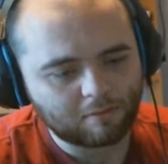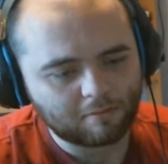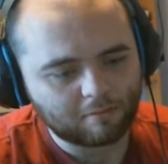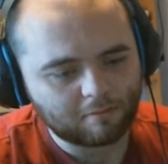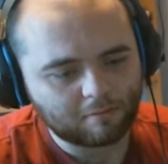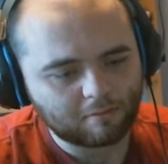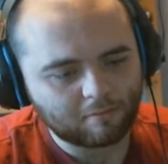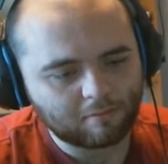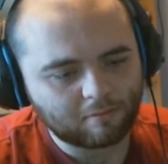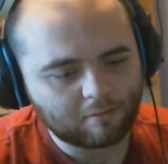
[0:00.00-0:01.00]

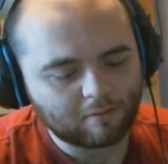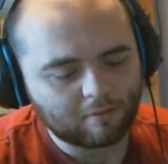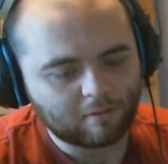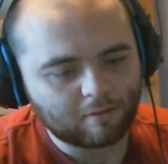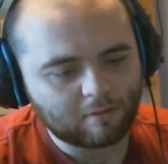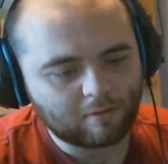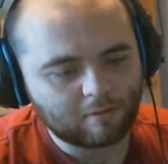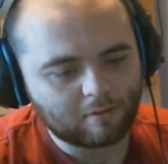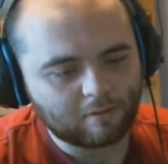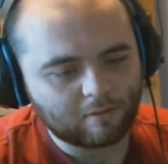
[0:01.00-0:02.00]

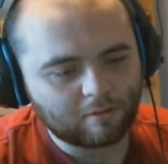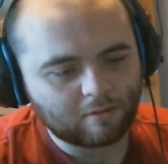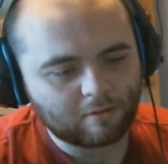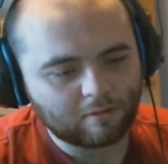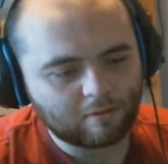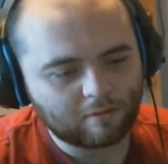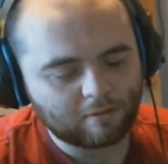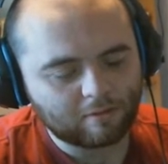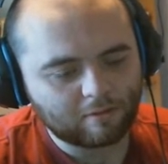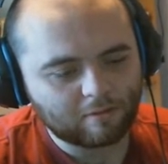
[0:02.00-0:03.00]

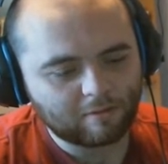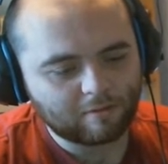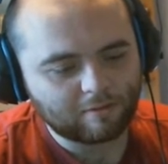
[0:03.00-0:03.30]
(silent)